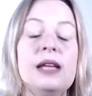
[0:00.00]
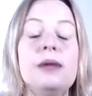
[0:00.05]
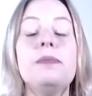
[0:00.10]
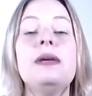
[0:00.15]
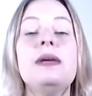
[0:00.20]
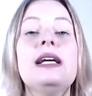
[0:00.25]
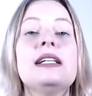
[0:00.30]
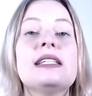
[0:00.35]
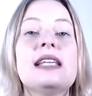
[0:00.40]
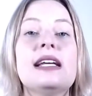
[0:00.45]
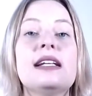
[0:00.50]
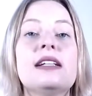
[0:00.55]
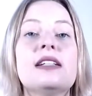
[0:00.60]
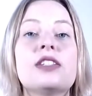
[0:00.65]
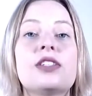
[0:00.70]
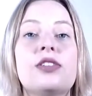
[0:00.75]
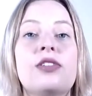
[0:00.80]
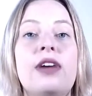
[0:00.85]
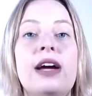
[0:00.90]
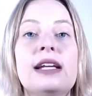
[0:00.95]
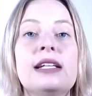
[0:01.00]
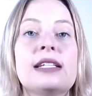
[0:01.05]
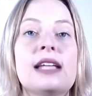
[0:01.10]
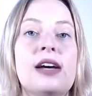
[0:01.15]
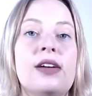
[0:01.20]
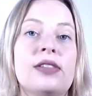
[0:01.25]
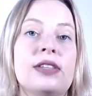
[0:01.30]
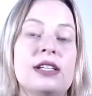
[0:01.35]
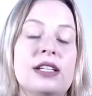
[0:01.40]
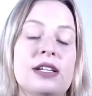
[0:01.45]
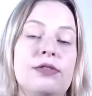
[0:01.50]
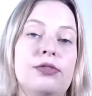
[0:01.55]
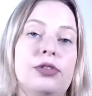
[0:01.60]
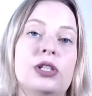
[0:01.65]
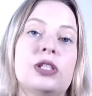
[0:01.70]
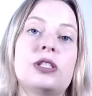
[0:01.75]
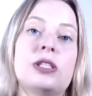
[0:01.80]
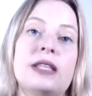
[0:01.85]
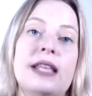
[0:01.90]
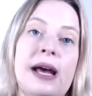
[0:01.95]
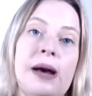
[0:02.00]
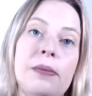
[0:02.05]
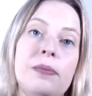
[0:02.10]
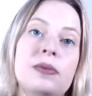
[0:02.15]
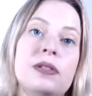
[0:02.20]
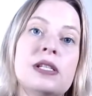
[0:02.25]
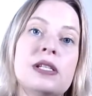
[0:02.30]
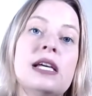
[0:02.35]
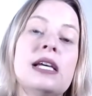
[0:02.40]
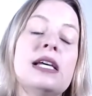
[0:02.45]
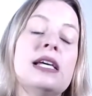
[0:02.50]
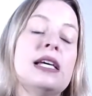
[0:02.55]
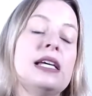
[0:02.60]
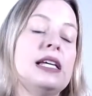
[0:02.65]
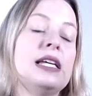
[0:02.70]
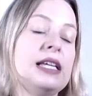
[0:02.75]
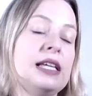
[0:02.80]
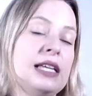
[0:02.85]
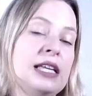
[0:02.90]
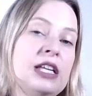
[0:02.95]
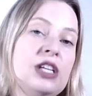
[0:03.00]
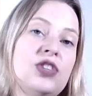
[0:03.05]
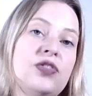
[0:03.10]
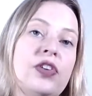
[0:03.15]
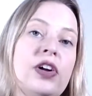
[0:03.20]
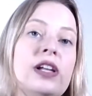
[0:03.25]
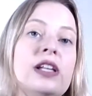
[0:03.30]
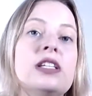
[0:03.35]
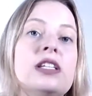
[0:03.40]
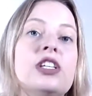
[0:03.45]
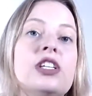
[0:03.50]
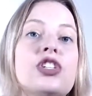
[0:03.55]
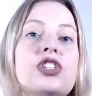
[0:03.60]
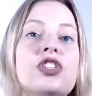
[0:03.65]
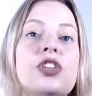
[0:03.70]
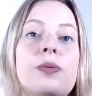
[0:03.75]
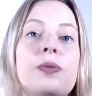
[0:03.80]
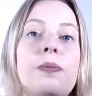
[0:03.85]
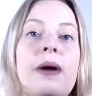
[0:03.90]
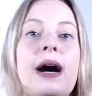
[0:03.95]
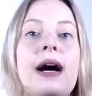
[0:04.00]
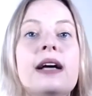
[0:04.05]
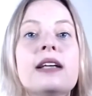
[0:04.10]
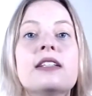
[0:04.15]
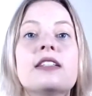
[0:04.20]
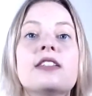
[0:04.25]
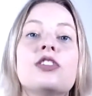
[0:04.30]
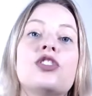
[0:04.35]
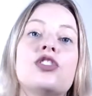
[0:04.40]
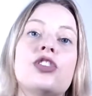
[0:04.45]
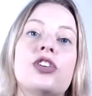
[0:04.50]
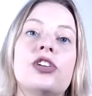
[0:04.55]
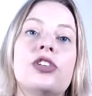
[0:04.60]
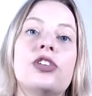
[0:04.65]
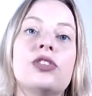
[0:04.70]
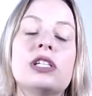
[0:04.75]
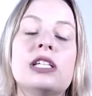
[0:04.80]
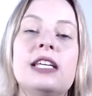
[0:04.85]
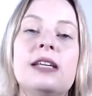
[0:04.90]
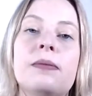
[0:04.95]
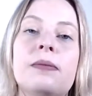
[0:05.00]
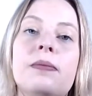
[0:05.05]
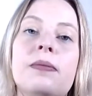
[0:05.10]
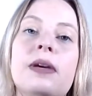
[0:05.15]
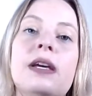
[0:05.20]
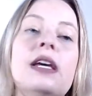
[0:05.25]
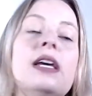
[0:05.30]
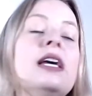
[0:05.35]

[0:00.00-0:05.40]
it makes sense to write down the different steps each volunteer should pass to join your team.